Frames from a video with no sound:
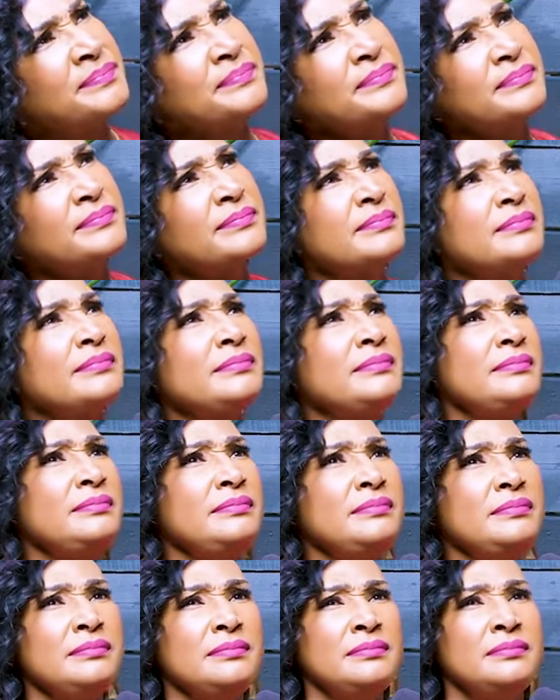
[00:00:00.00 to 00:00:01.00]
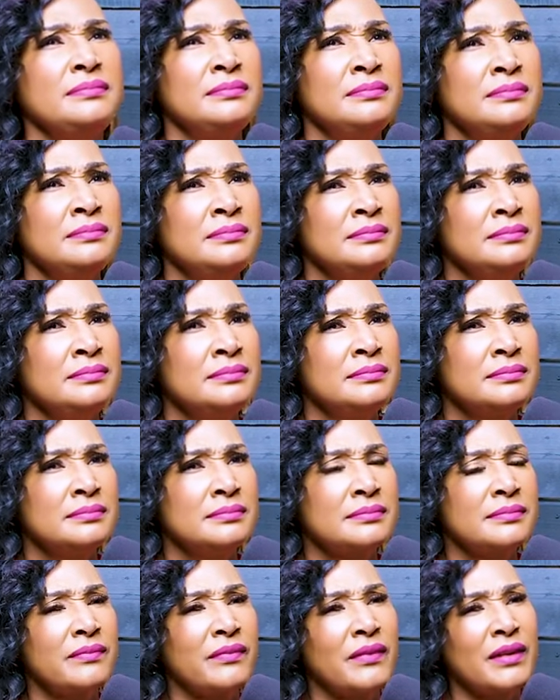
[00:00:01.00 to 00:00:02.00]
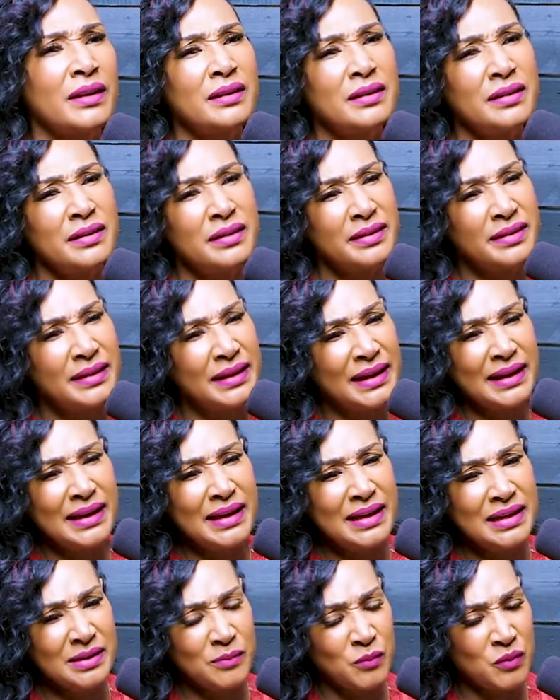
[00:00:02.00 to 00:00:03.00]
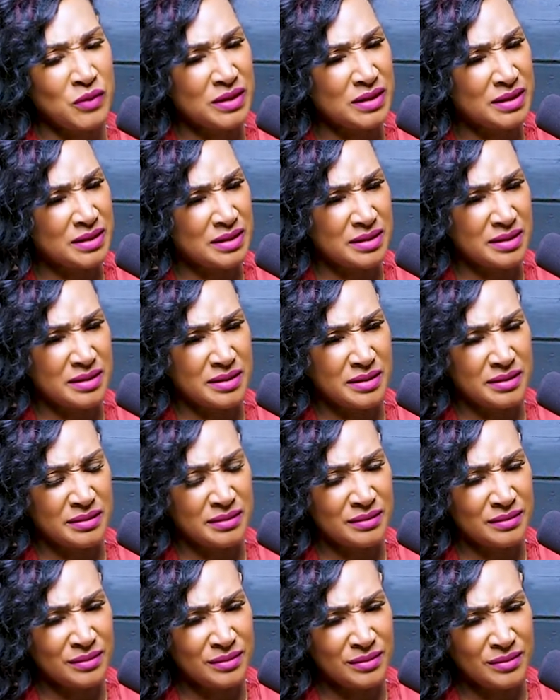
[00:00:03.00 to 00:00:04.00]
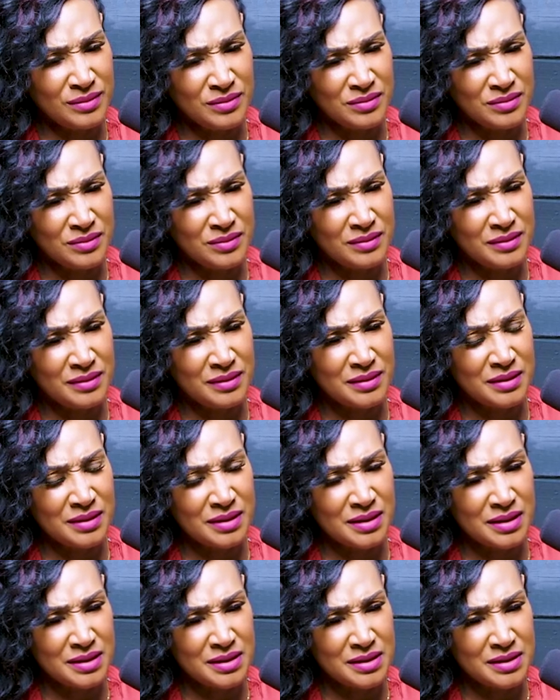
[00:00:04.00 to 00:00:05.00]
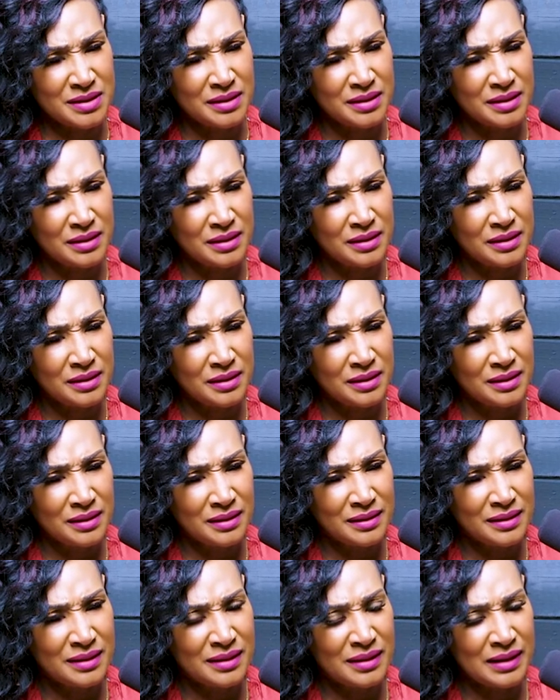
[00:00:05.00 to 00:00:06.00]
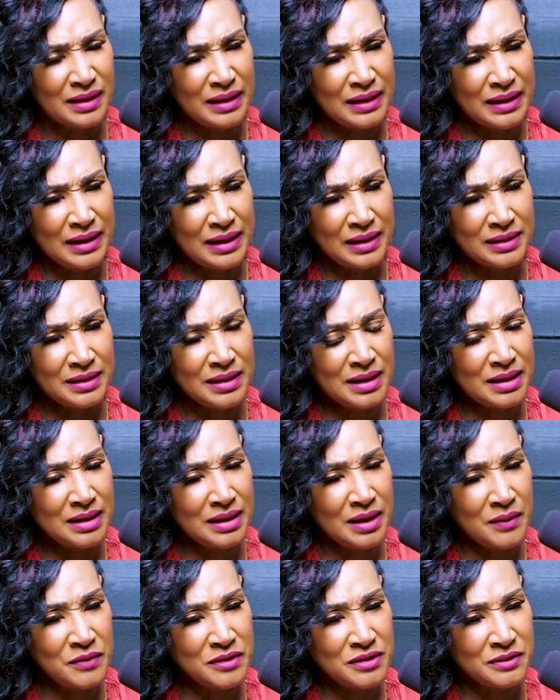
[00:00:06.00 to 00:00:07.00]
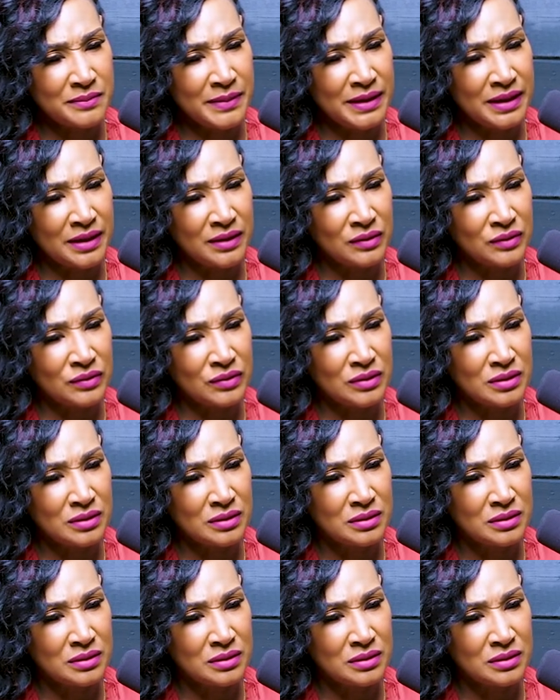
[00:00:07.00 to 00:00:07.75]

Like how how? Because I, I I never seen any that of it. So was, what was the oh, time span between? Goodness. I think that was about